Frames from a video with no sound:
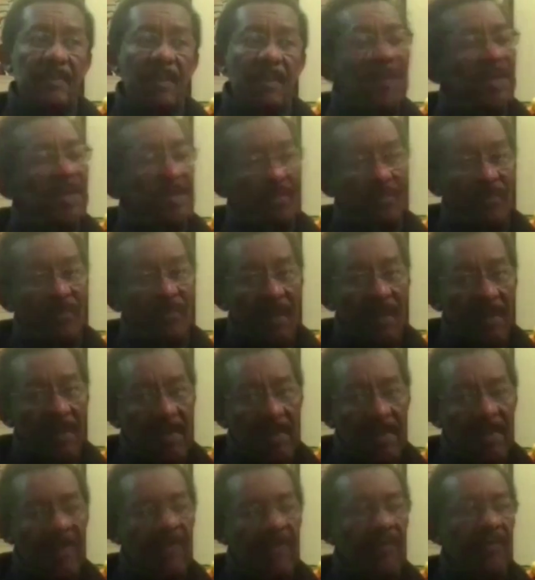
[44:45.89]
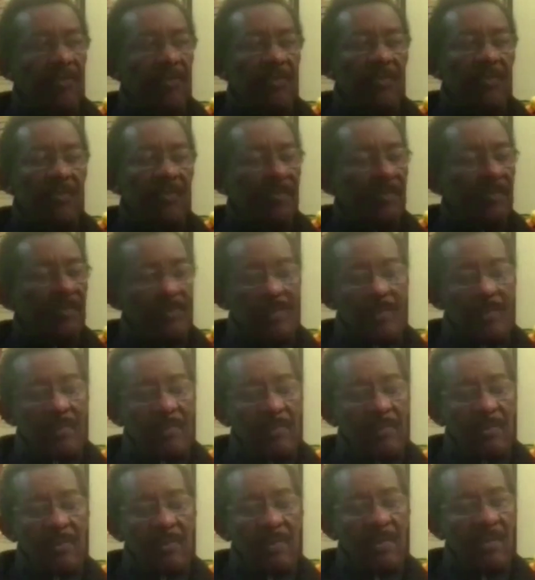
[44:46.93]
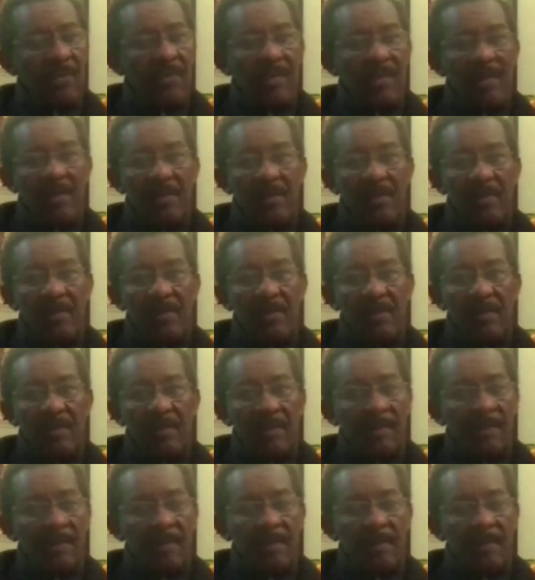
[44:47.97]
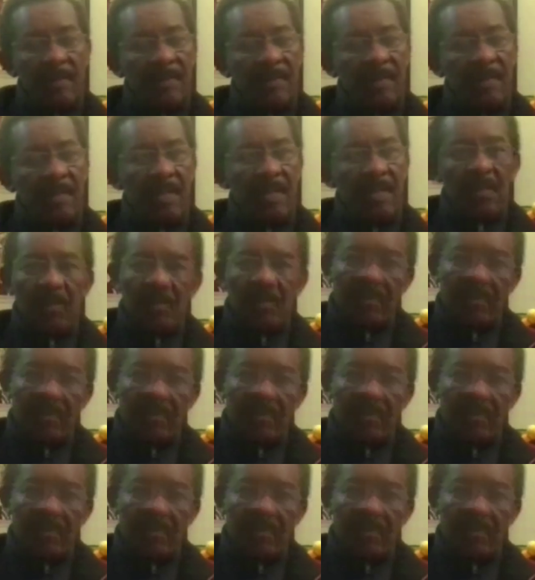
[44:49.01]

I mean, his father, he used to do that tractor. They